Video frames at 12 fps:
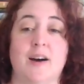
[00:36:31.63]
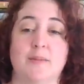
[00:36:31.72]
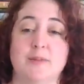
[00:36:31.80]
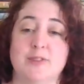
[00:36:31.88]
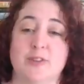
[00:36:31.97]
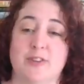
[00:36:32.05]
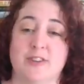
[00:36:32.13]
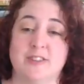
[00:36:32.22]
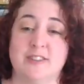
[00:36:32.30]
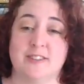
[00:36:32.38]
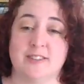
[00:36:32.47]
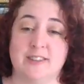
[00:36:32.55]
So they're
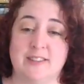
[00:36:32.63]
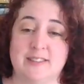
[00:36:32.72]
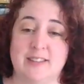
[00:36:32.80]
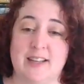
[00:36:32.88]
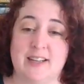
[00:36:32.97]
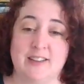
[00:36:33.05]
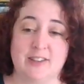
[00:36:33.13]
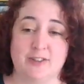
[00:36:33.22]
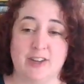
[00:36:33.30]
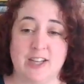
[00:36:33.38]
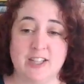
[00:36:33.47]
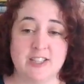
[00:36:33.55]
still inside of the
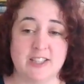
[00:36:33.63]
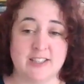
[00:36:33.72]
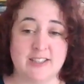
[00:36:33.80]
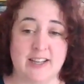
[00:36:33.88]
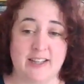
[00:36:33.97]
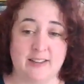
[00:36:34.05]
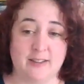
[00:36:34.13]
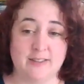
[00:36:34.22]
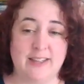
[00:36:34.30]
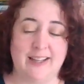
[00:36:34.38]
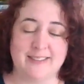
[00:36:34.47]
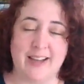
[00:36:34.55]
garage in a tiny little,
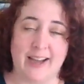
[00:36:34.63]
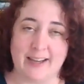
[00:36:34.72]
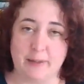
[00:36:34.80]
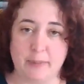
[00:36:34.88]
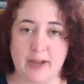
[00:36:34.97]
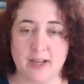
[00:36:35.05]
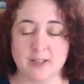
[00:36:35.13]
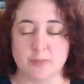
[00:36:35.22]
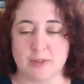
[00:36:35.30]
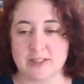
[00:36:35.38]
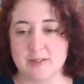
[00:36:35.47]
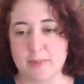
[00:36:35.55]
not tiny box,
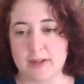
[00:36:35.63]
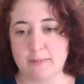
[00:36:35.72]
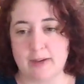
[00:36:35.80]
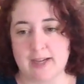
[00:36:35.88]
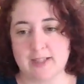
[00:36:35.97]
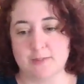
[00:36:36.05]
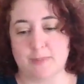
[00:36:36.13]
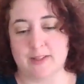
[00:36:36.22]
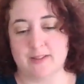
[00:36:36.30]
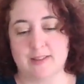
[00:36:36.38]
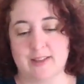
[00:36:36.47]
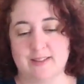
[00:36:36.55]
but it's a big box,
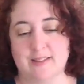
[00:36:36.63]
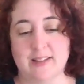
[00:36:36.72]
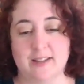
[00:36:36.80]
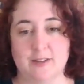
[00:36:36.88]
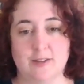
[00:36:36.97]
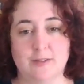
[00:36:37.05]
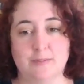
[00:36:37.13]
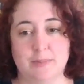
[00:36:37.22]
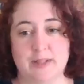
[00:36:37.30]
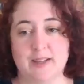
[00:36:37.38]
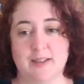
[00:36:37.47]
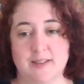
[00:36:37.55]
but it's little
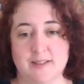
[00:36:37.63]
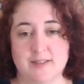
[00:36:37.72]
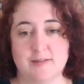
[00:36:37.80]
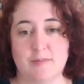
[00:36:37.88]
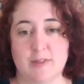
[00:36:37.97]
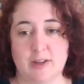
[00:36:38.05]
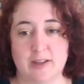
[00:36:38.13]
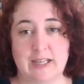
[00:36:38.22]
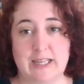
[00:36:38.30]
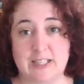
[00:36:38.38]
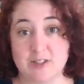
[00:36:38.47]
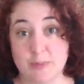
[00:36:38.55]
because they're
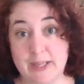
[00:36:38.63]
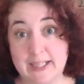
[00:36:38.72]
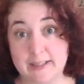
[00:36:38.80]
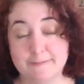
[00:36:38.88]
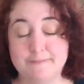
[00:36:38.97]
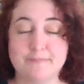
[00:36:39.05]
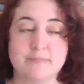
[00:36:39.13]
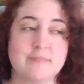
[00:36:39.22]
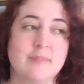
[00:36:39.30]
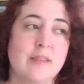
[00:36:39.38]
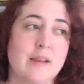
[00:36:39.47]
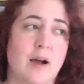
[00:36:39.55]
getting so big.
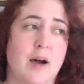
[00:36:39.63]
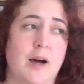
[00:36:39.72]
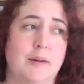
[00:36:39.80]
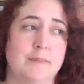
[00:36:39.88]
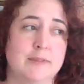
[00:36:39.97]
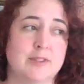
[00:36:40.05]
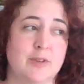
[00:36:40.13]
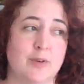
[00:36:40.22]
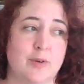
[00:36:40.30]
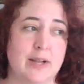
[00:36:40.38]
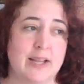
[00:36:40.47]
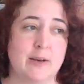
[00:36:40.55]

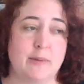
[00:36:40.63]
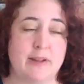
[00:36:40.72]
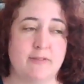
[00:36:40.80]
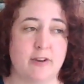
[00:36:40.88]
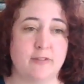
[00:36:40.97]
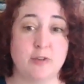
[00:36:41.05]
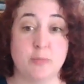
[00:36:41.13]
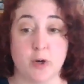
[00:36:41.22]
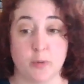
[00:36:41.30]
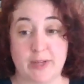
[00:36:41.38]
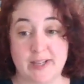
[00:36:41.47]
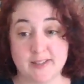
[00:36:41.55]
So I can't wait for a few
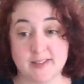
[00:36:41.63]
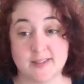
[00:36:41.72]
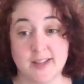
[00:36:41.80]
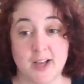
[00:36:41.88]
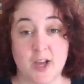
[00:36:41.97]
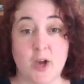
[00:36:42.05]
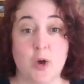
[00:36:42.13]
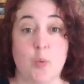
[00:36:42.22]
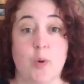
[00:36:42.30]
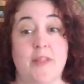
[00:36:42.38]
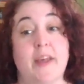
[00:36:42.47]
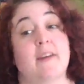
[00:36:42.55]
more weeks
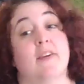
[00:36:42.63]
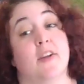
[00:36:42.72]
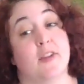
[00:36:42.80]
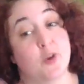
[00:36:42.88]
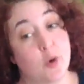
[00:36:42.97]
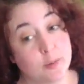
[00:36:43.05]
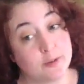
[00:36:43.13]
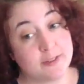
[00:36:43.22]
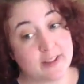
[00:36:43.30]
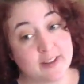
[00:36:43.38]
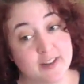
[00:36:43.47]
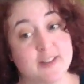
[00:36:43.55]
when they have all their normal
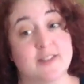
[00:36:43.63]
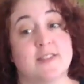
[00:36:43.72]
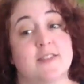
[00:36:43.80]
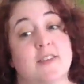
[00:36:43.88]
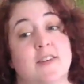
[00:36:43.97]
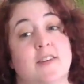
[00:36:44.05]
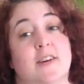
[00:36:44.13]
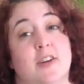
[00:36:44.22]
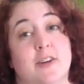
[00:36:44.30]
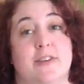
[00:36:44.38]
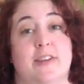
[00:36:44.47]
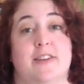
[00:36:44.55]
feathers,
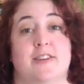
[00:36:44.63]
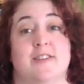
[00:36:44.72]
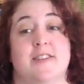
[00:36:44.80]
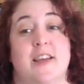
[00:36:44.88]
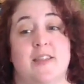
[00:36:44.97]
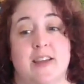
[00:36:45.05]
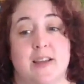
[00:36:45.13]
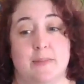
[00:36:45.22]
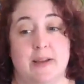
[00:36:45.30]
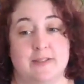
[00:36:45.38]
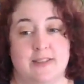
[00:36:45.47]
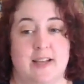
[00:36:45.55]
adult feathers, and they can
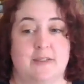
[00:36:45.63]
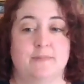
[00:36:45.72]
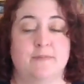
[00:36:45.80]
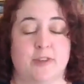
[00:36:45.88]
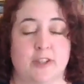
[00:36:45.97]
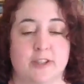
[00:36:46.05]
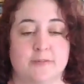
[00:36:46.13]
be outside for good.